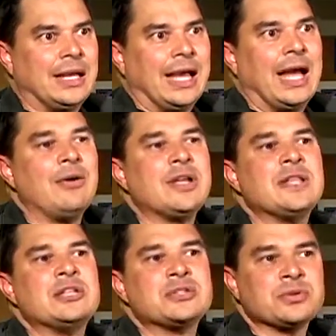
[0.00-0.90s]
how can
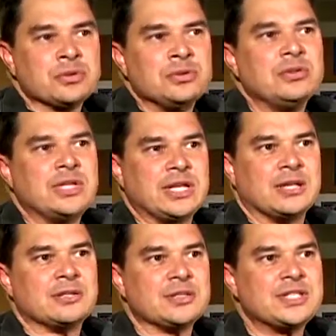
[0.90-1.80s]
they truly
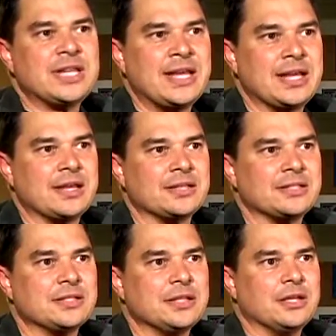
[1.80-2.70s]
understand